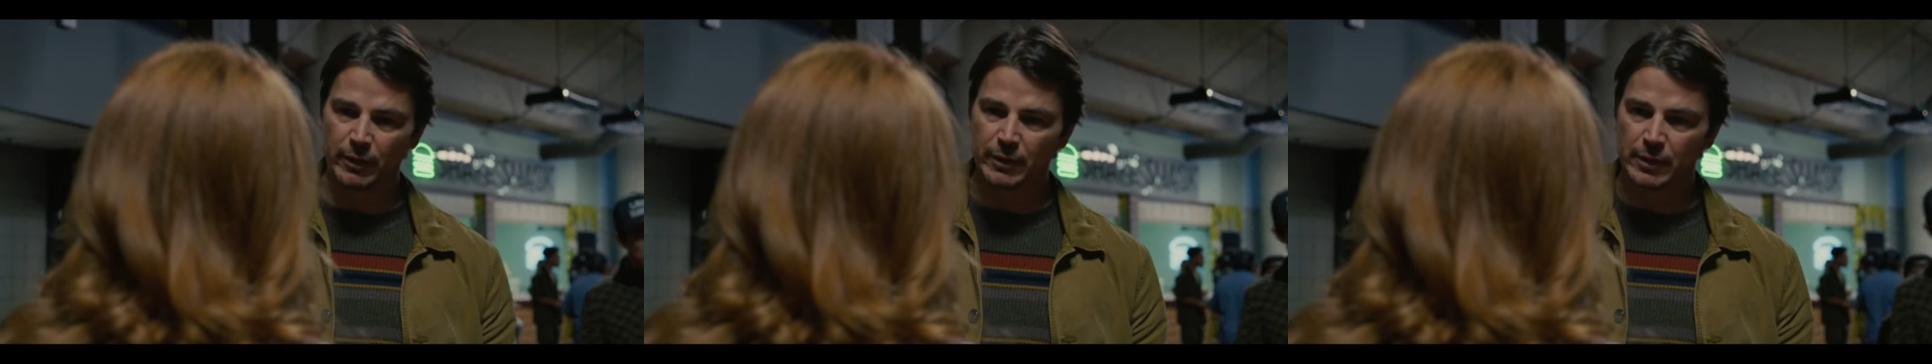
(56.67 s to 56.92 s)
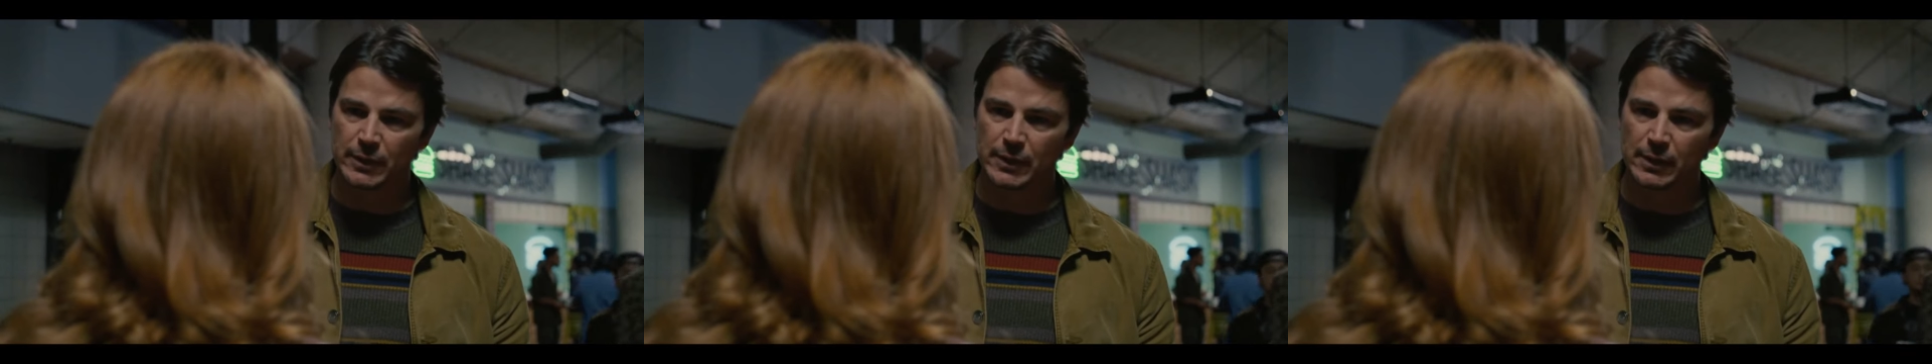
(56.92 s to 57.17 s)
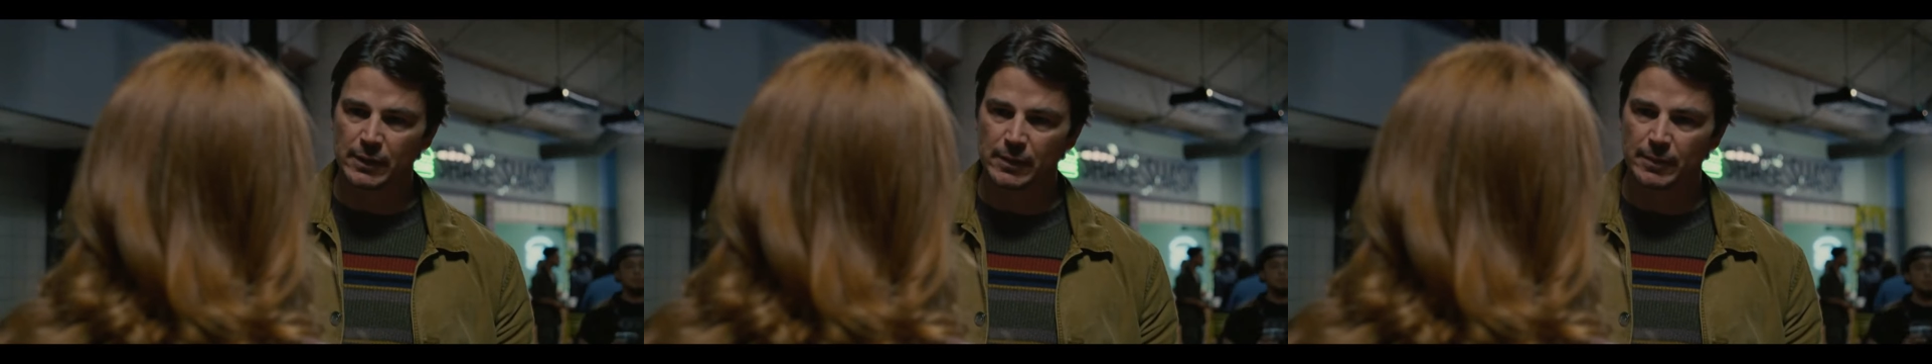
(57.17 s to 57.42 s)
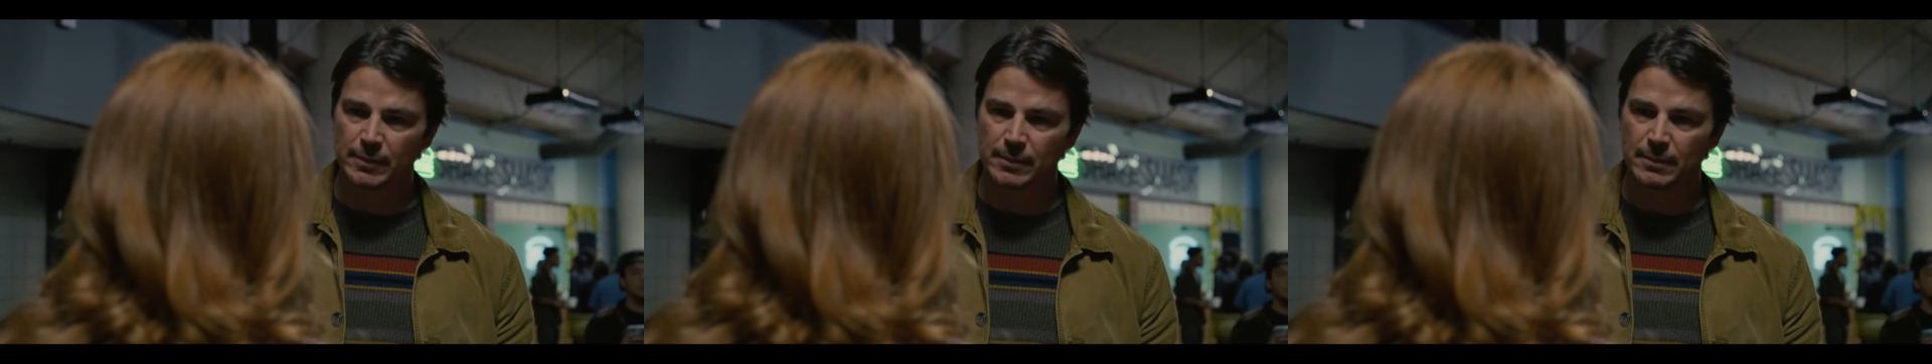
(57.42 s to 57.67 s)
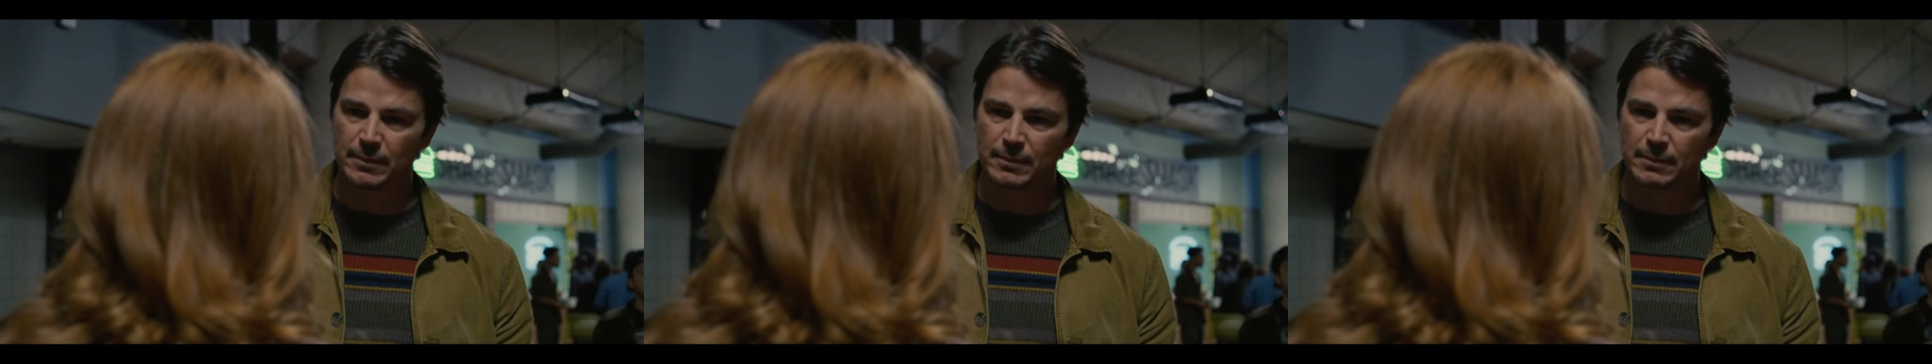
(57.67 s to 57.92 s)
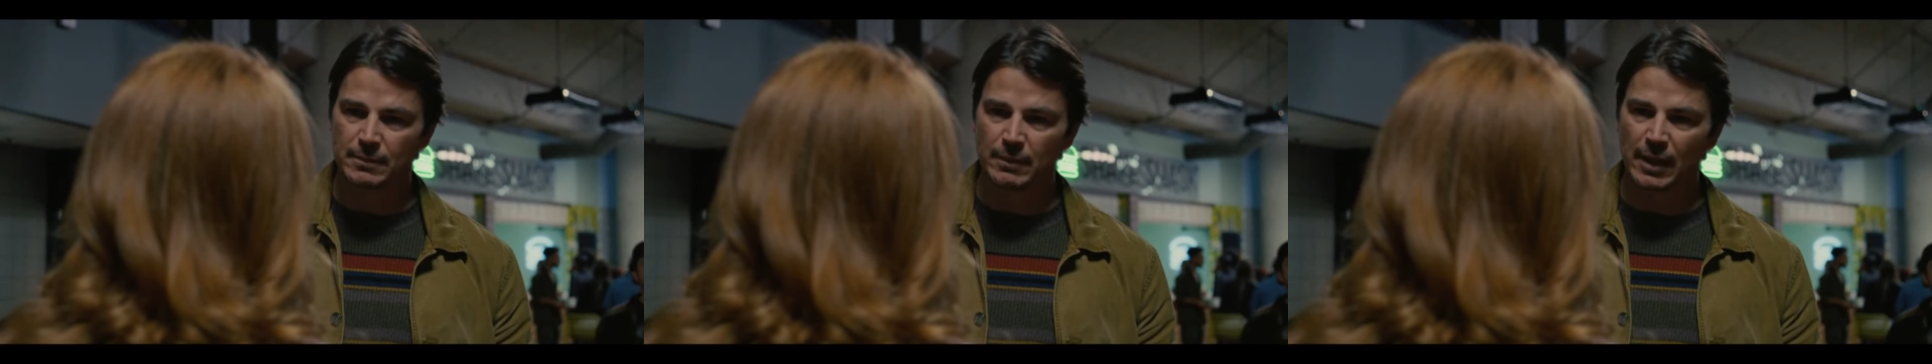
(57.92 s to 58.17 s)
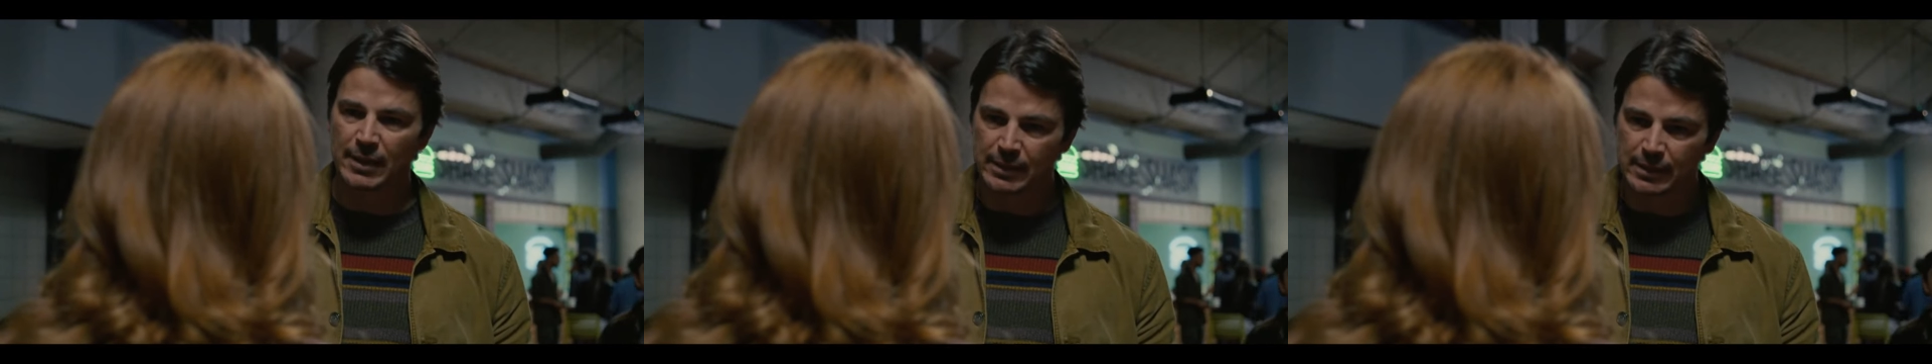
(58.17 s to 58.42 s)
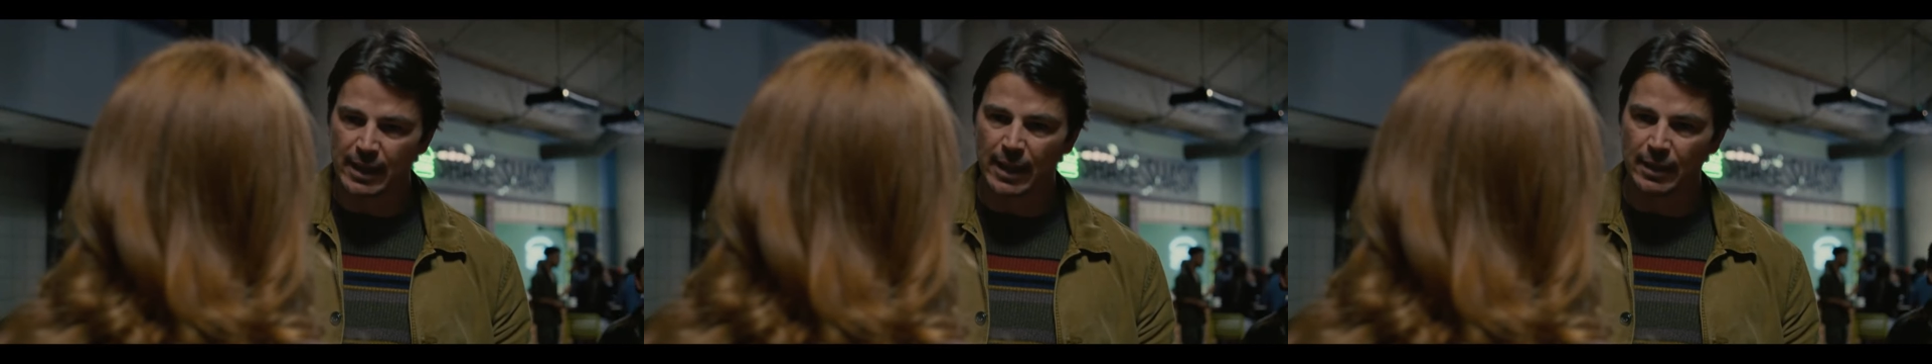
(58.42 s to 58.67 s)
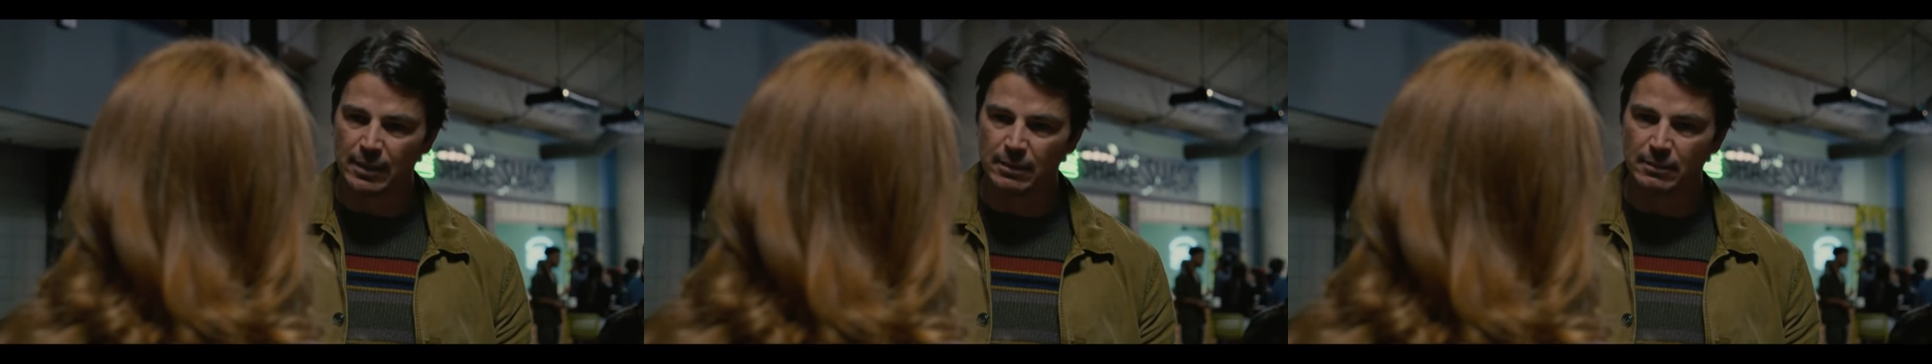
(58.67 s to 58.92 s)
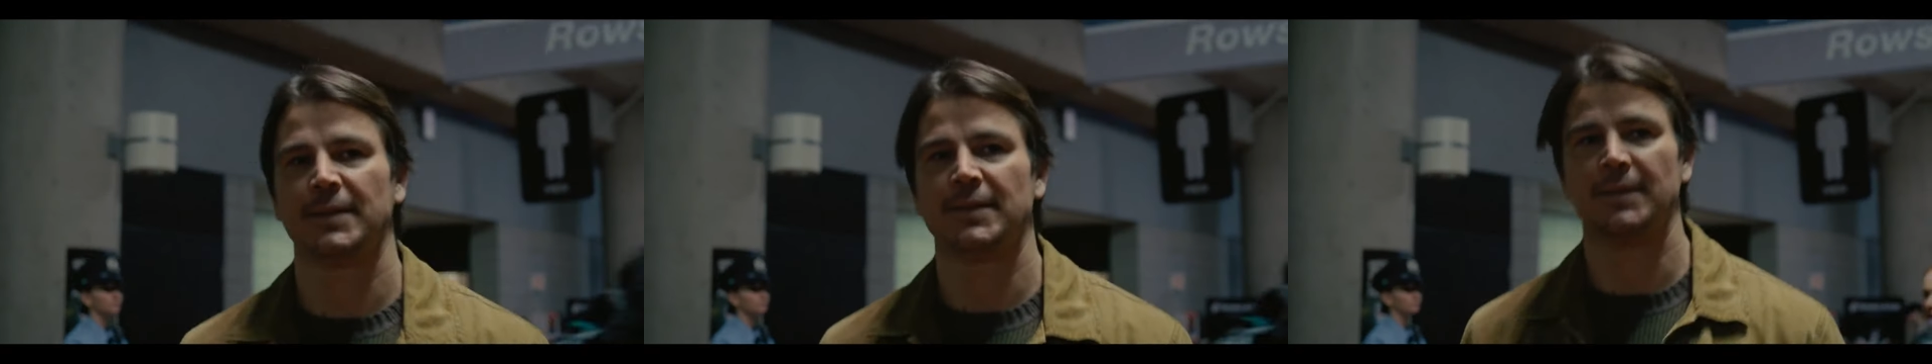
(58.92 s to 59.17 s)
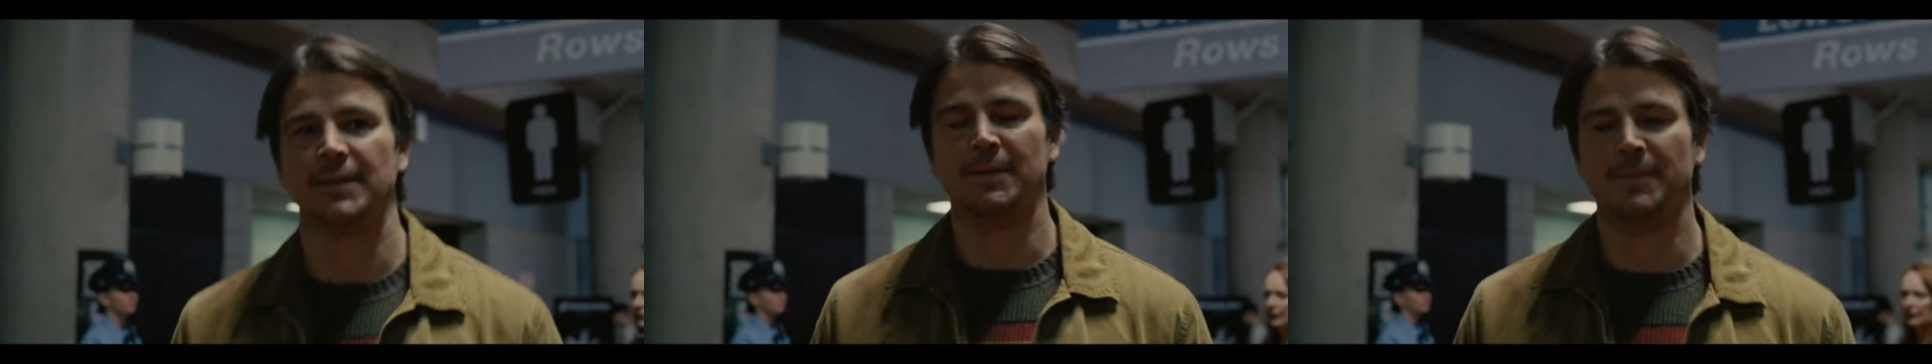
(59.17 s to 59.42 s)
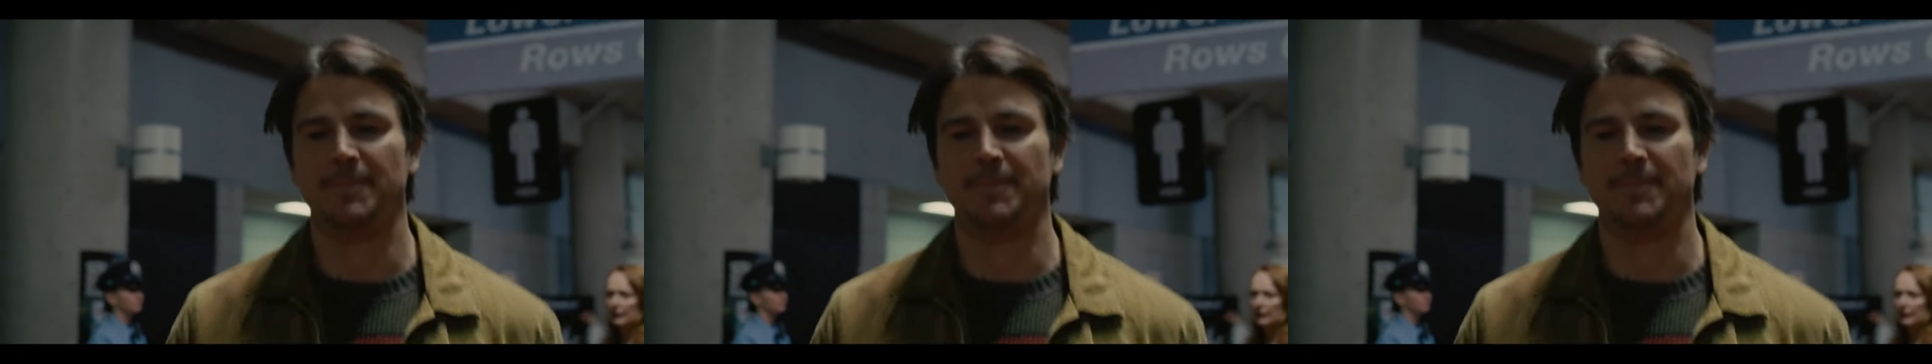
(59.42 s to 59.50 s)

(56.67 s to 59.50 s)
Riley's dad, couldn't accept so he went